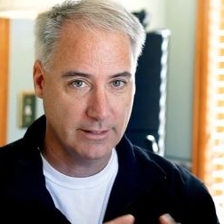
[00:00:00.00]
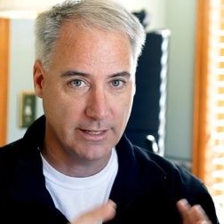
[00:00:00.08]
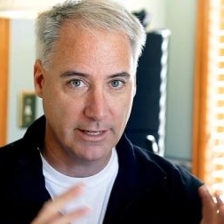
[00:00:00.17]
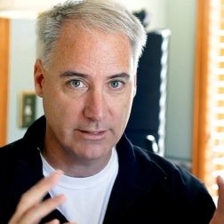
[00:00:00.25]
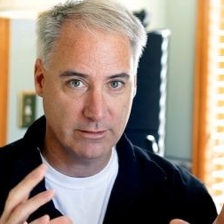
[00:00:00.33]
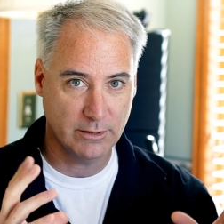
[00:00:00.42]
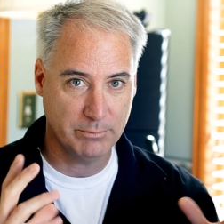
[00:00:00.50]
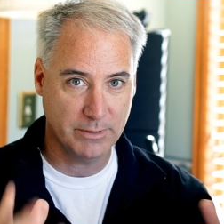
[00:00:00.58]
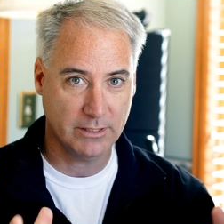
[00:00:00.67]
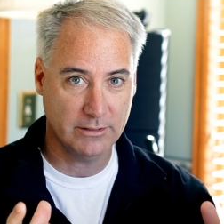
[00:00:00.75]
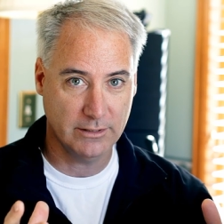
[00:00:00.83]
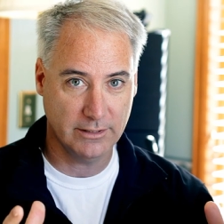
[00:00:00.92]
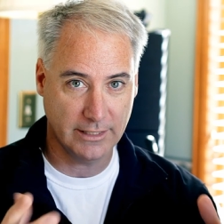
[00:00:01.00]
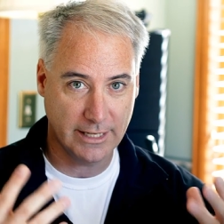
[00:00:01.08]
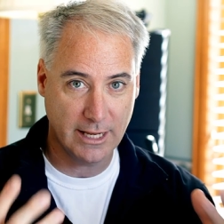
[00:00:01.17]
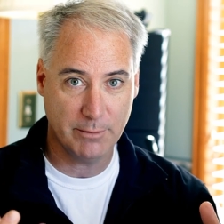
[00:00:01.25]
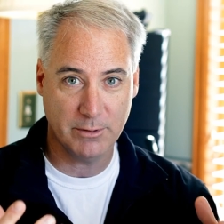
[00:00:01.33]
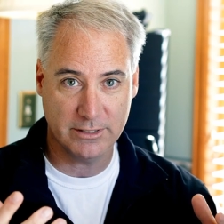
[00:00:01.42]
and so the
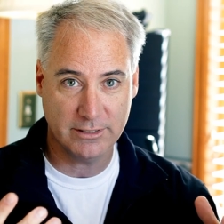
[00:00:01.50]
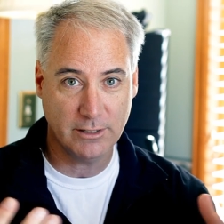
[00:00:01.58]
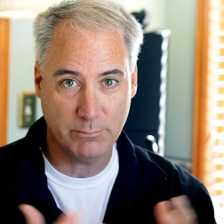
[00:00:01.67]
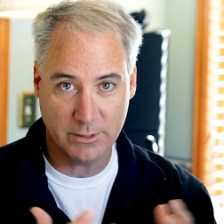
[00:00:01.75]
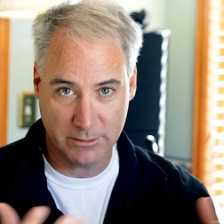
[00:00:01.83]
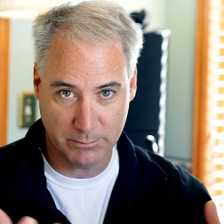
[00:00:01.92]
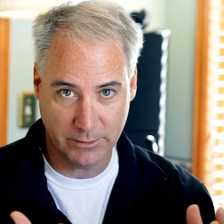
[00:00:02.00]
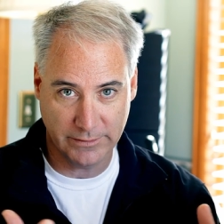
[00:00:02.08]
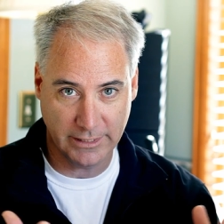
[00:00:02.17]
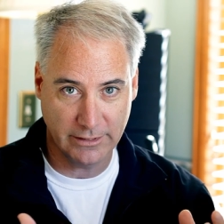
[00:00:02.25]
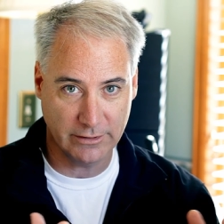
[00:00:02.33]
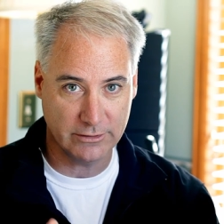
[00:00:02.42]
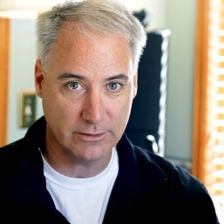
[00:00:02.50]
camera itself wasn't moving either.